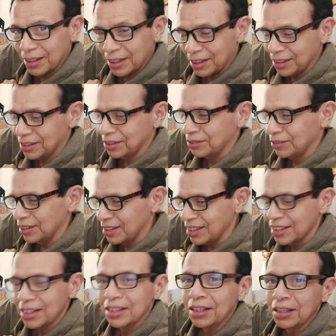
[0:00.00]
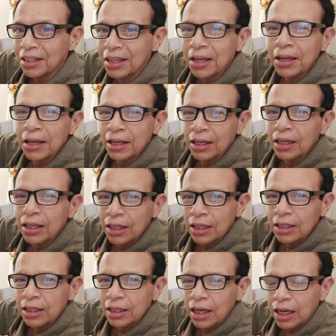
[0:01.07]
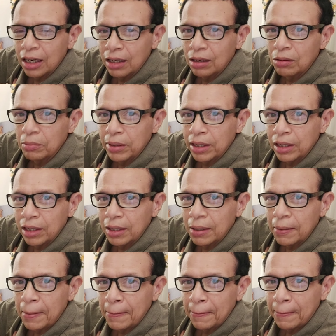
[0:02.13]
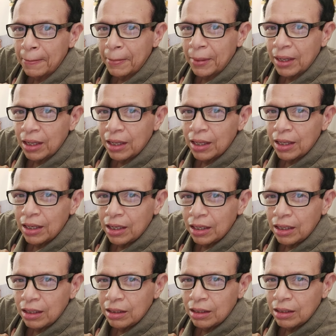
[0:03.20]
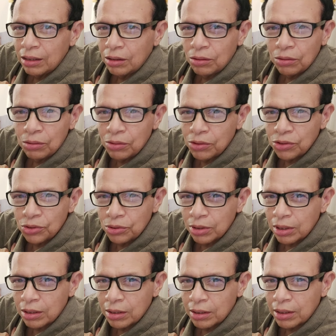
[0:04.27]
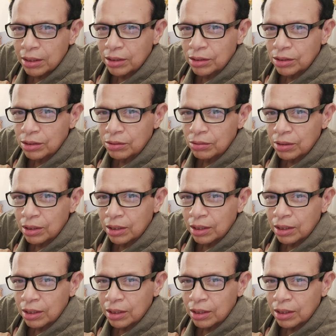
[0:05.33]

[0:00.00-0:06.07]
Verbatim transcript: I should really say that. Yeah, I can go back, and I know certain other things too.